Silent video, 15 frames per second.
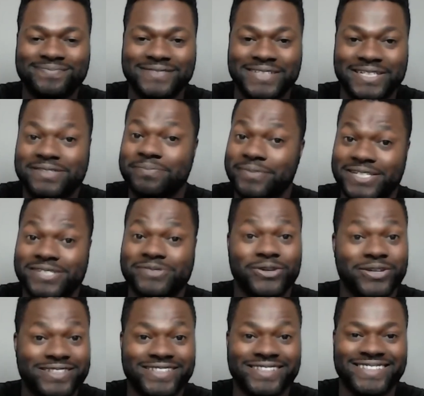it's much
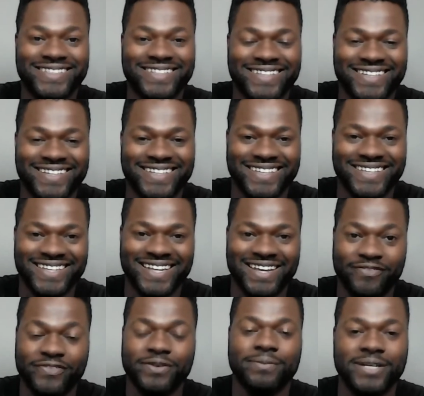worth it. I
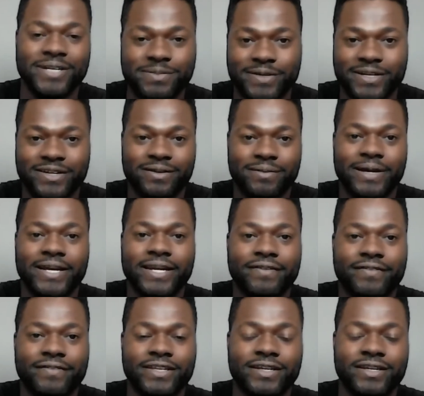feel much better about
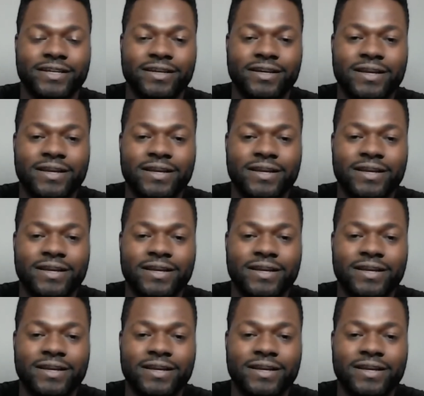everything.